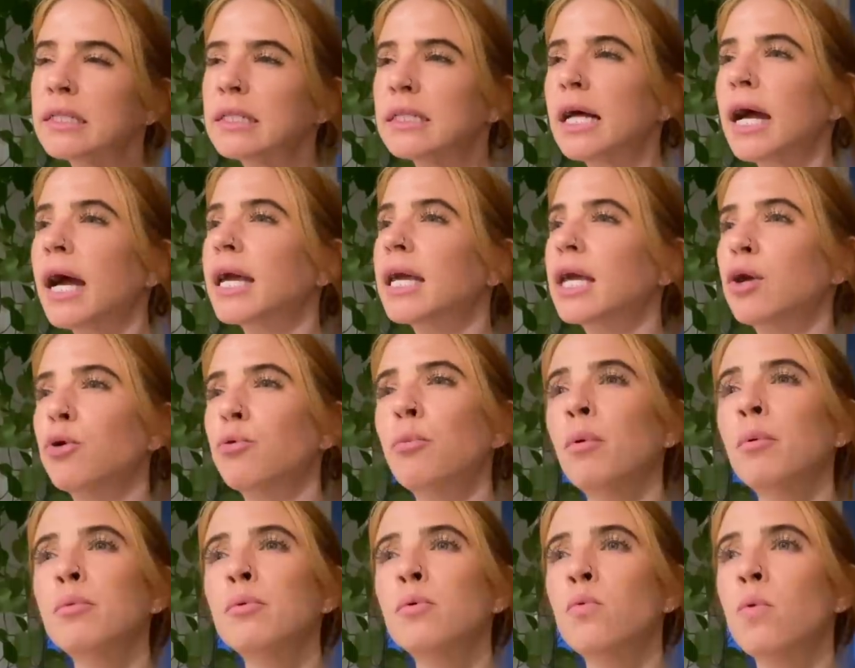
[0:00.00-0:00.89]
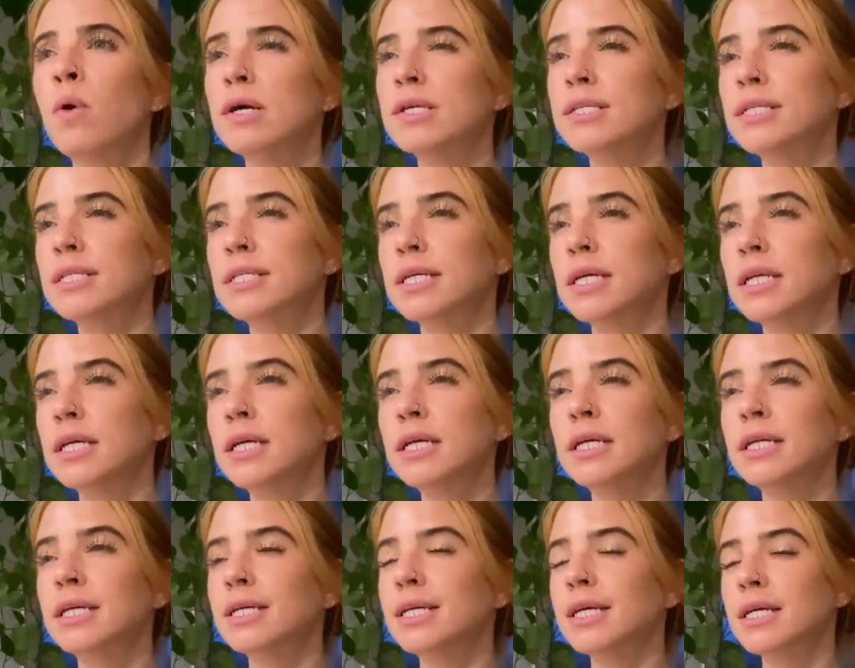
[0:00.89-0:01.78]
I can't remember what city,
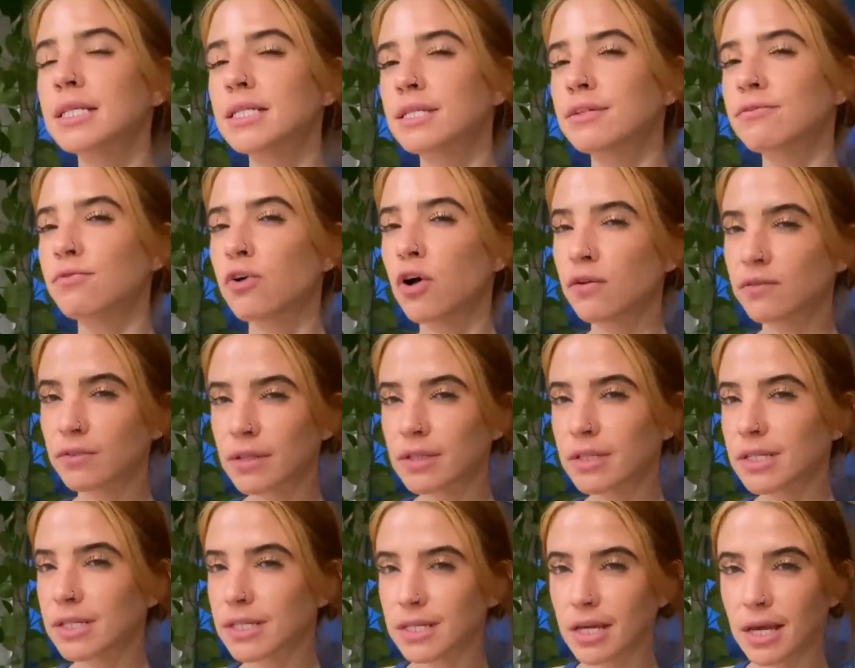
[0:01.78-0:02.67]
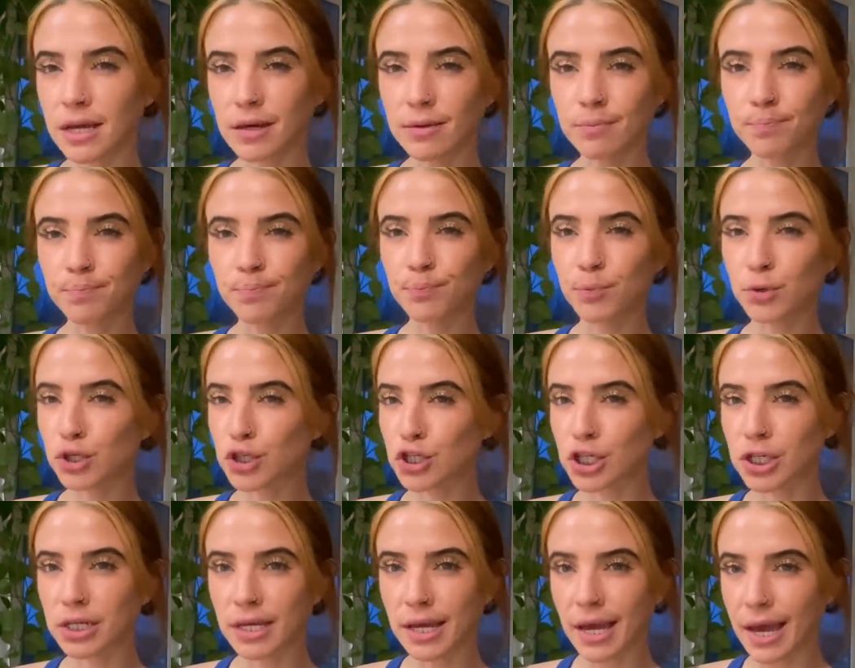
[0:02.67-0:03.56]
and he gets involved in this like
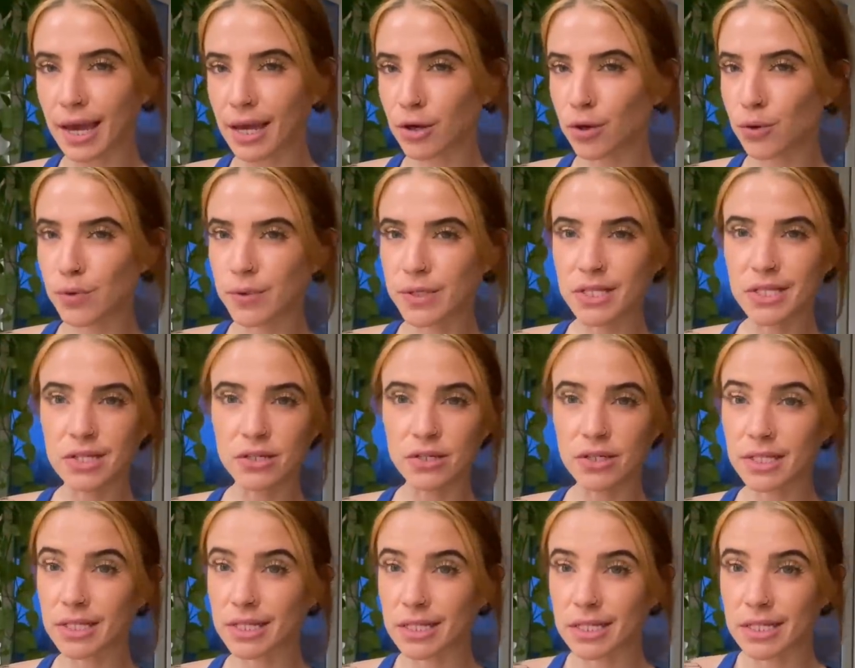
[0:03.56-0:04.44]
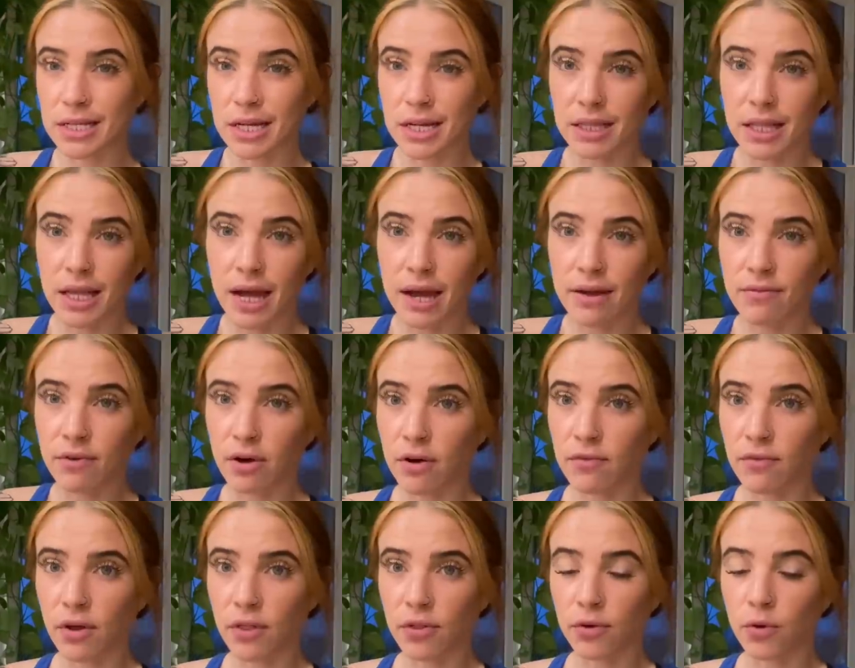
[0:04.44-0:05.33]
merchant gang who steals to stay alive
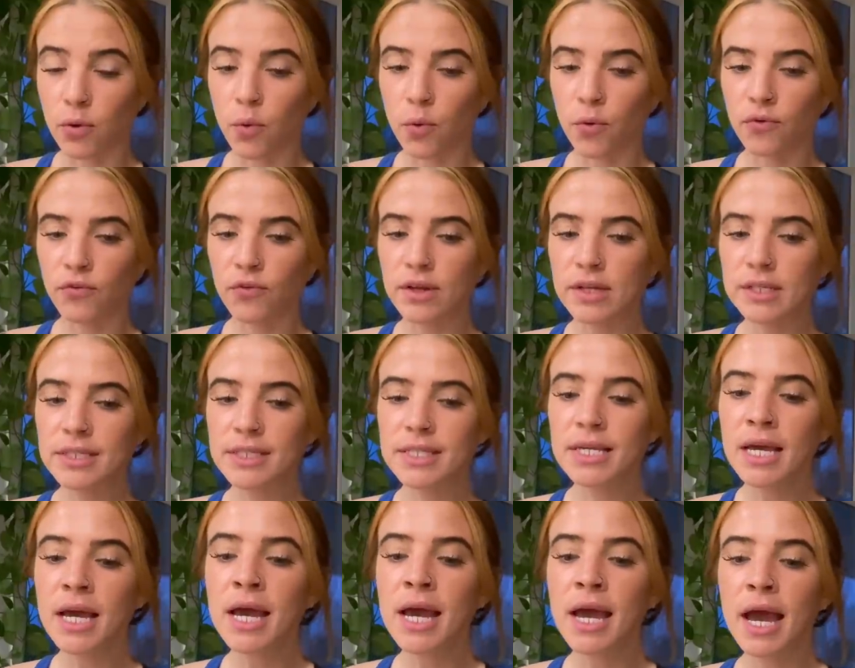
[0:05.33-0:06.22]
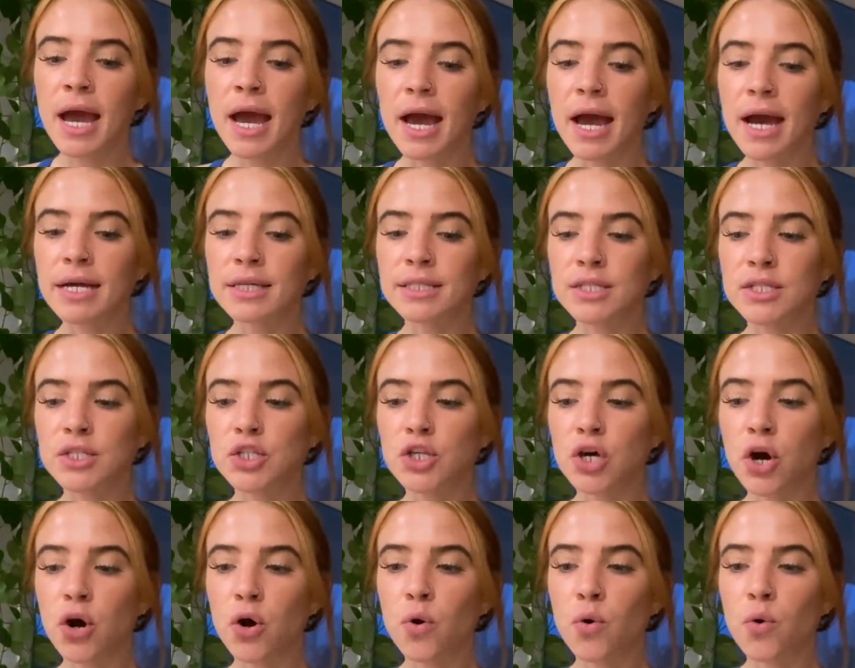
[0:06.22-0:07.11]
of other orphans. And
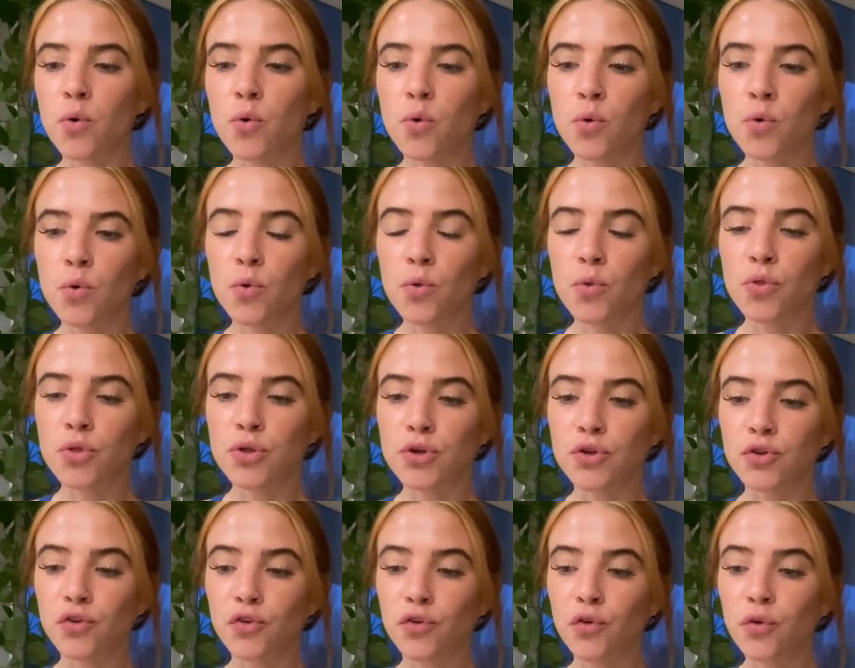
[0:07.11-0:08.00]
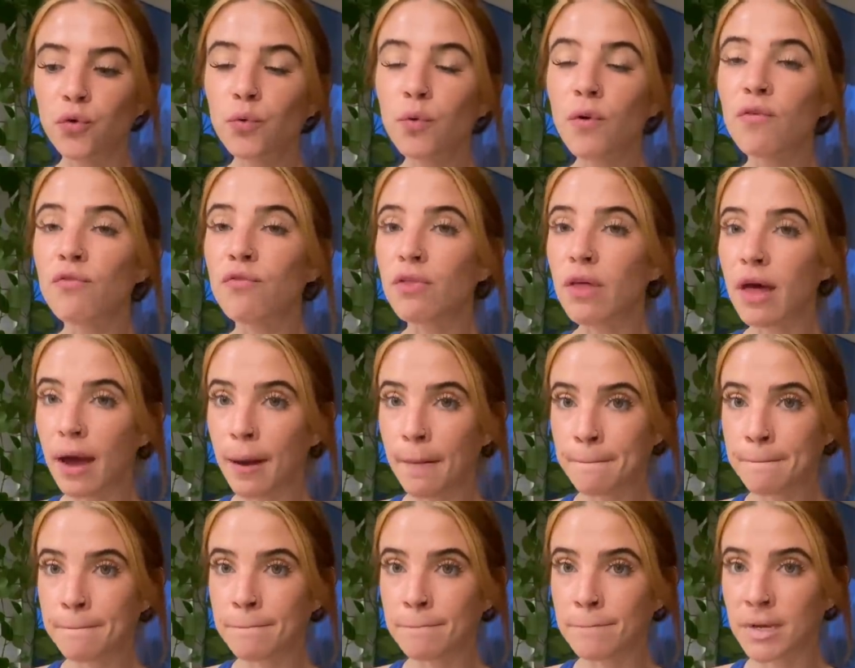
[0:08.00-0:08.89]
so the two of
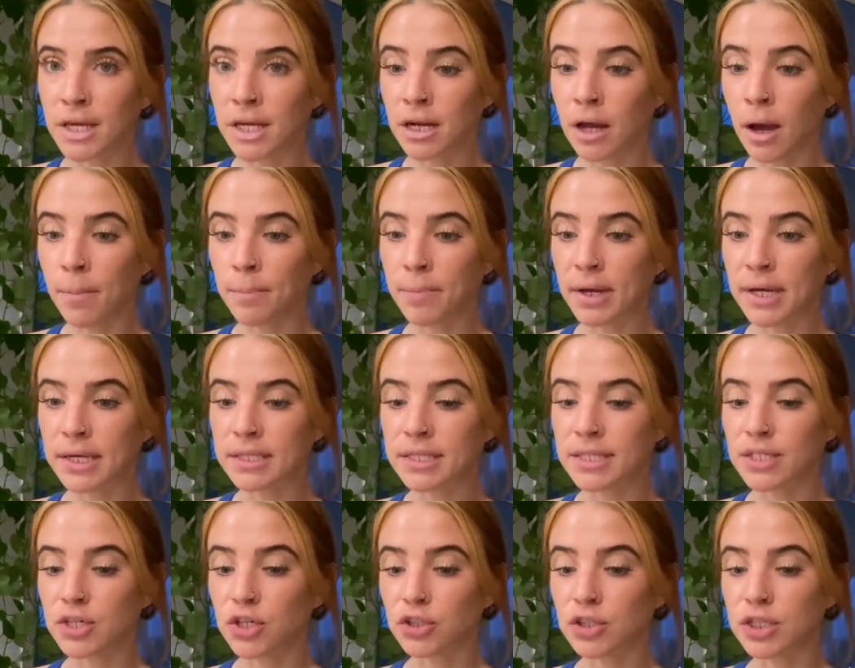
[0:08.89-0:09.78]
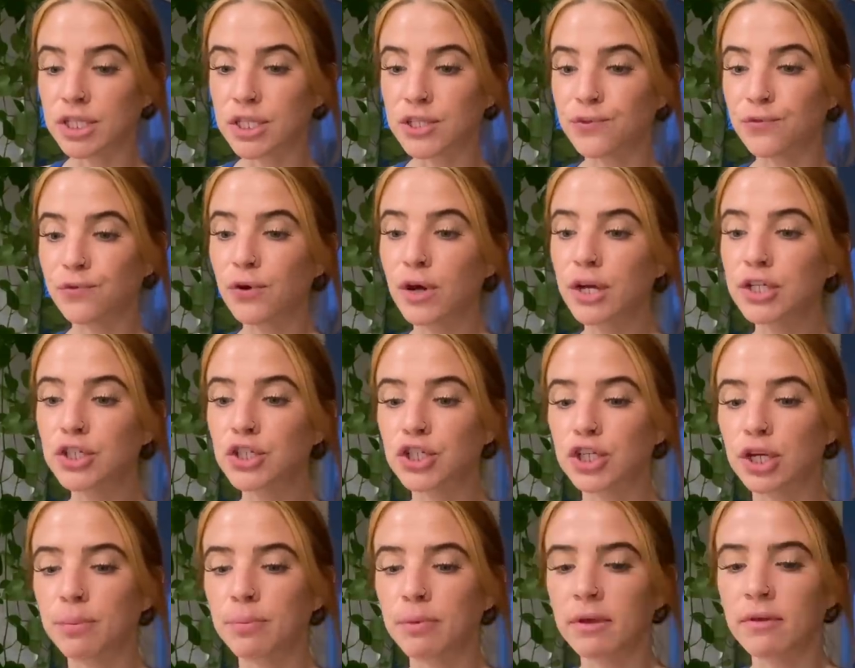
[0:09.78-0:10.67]
them meet up and start this
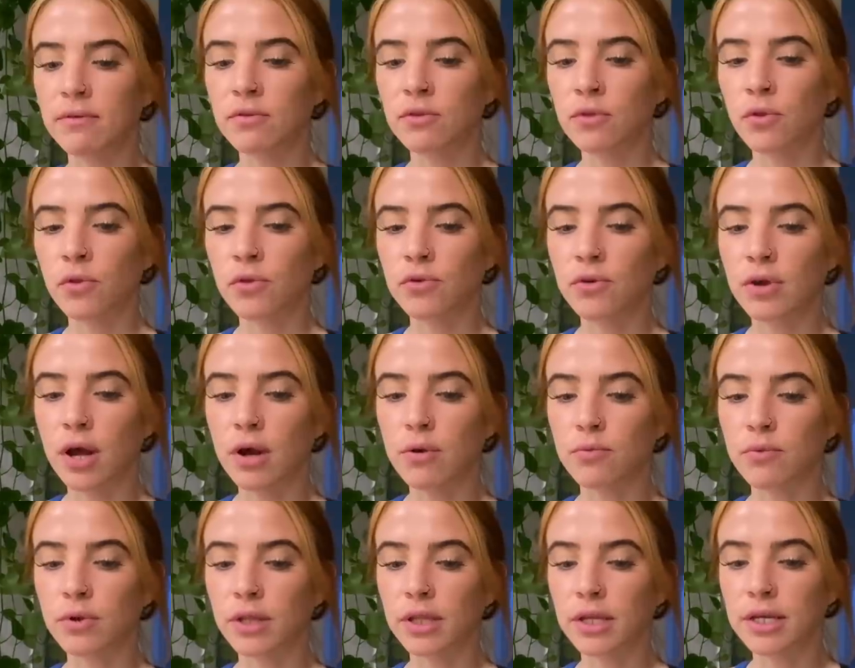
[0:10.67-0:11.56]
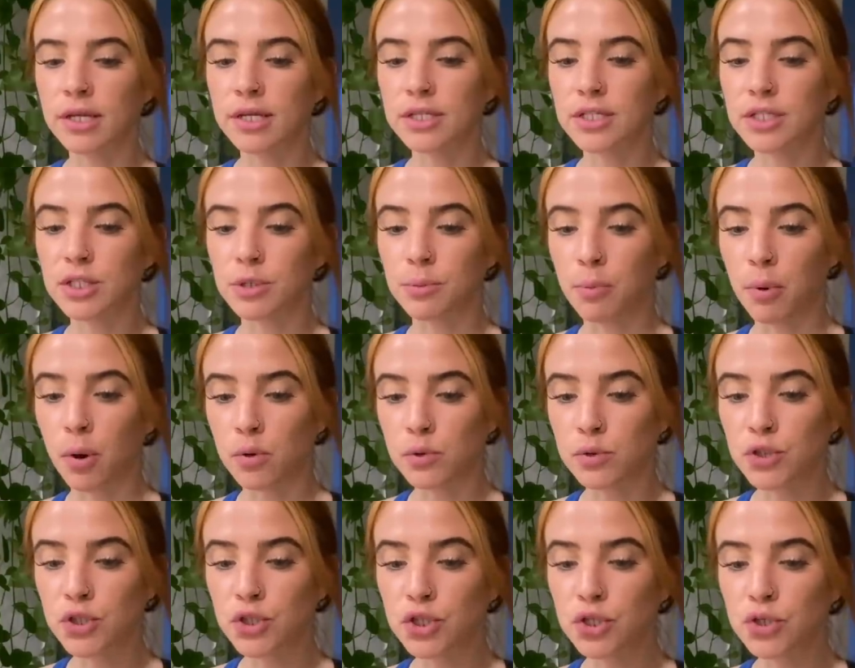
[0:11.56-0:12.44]
friendship, even though they're not really
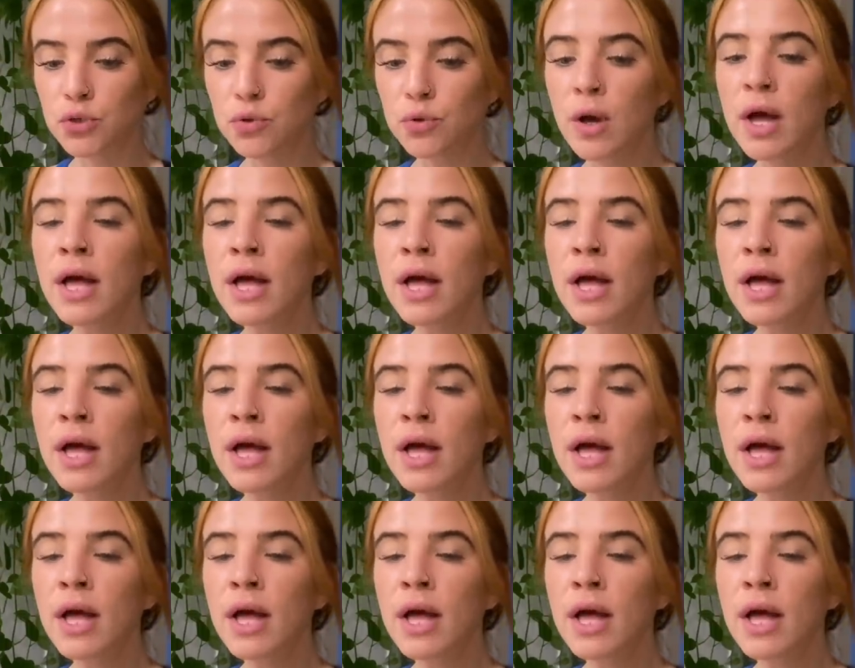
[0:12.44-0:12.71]
supposed to.